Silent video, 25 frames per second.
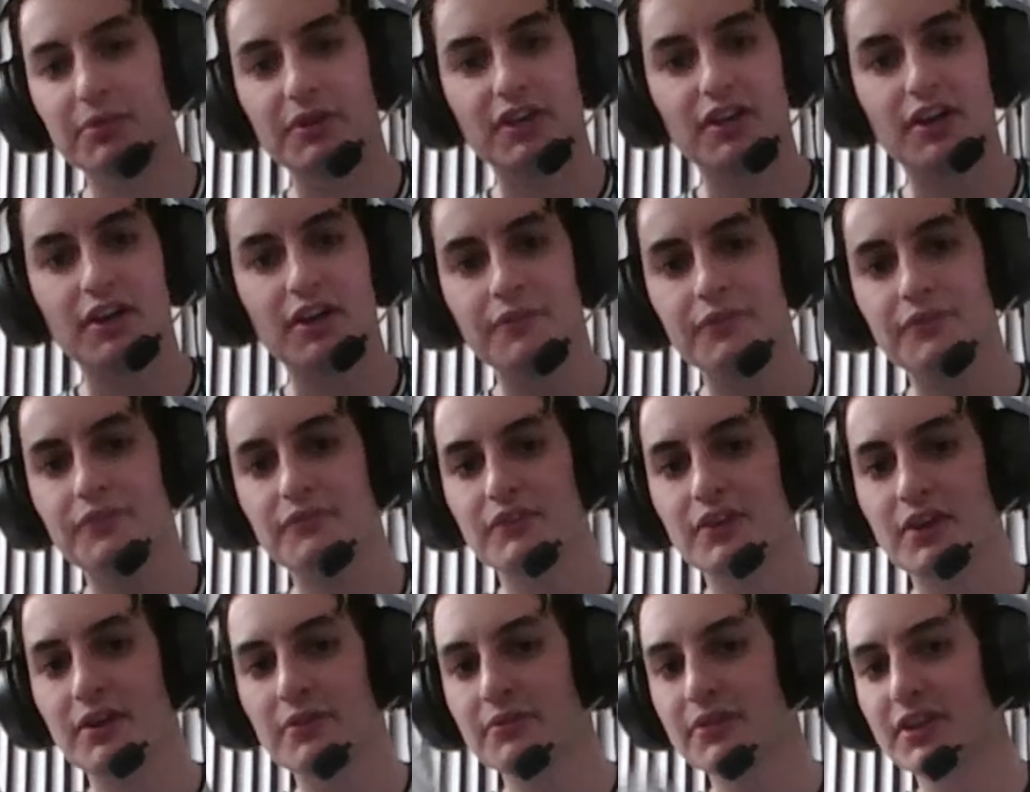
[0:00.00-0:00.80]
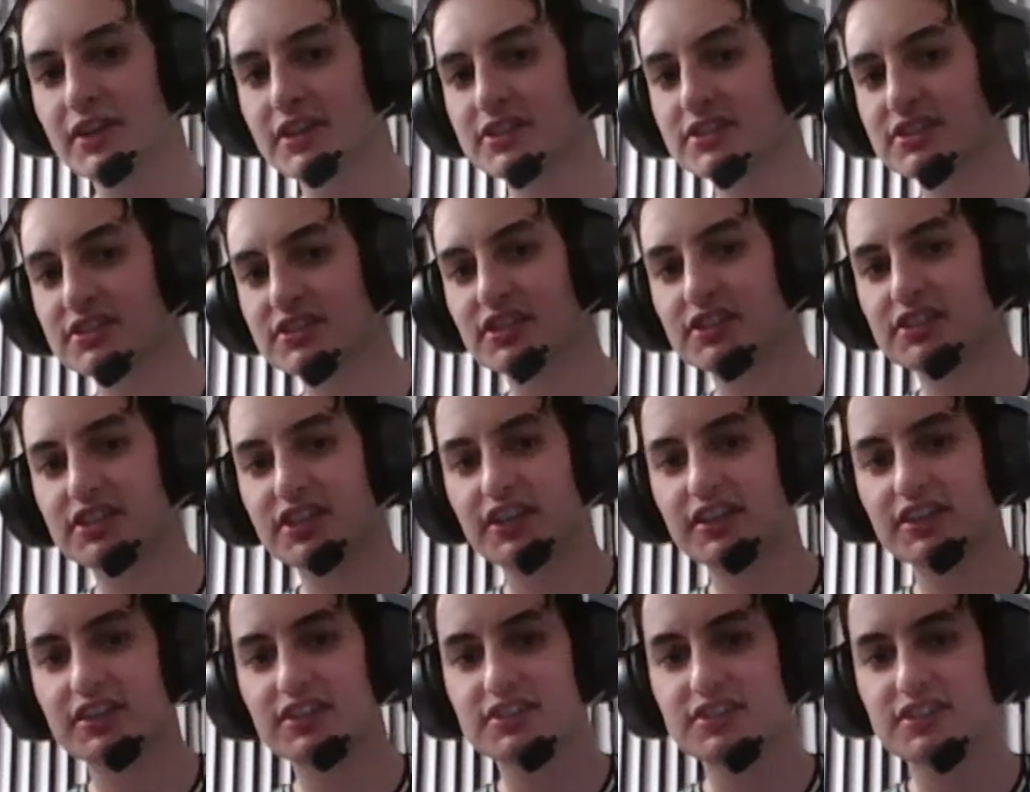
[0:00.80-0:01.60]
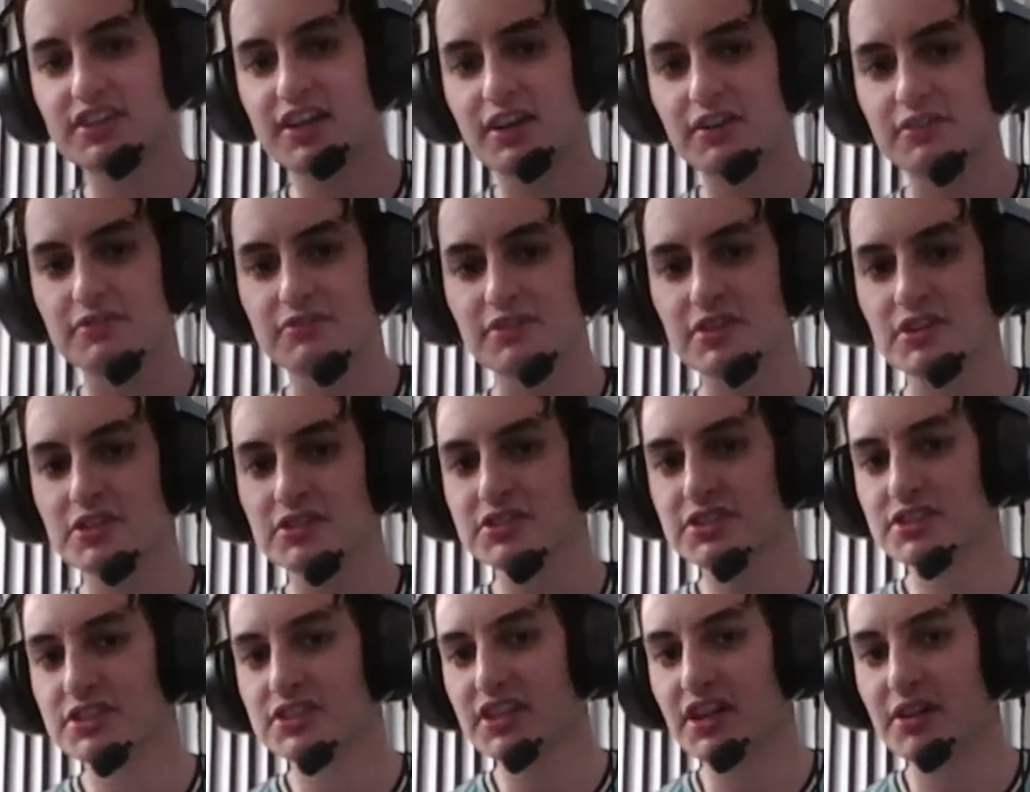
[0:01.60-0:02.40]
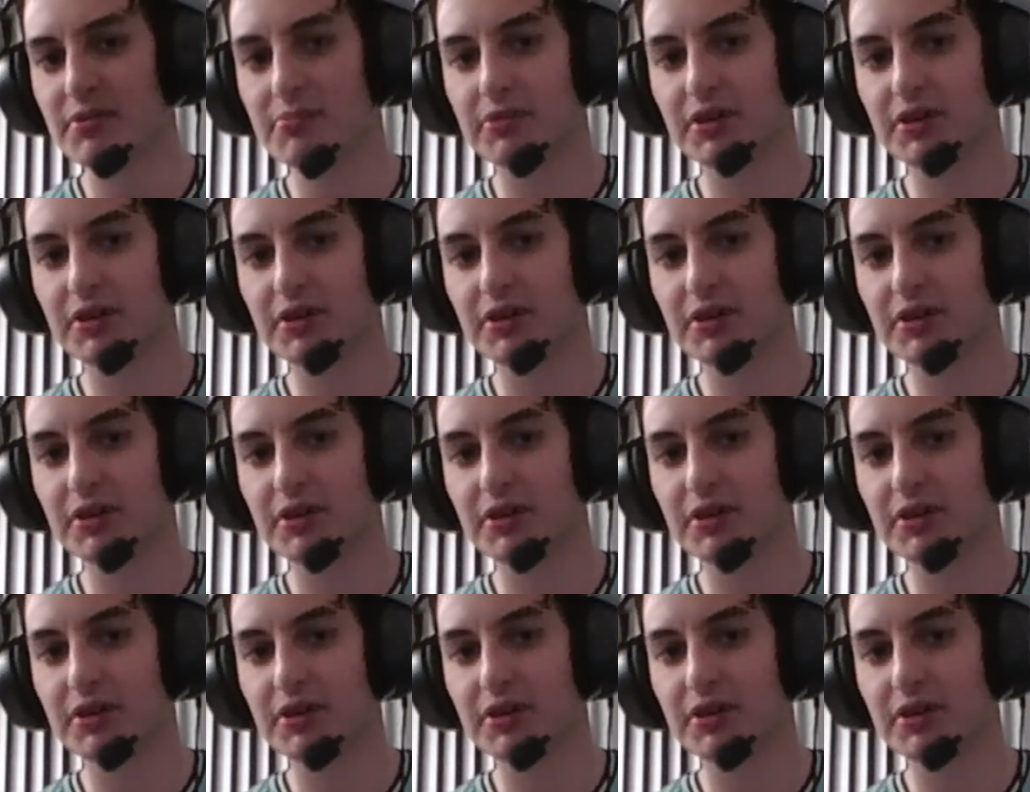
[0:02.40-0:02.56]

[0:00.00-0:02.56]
I'm anxious to check this out. You know, it's just $10.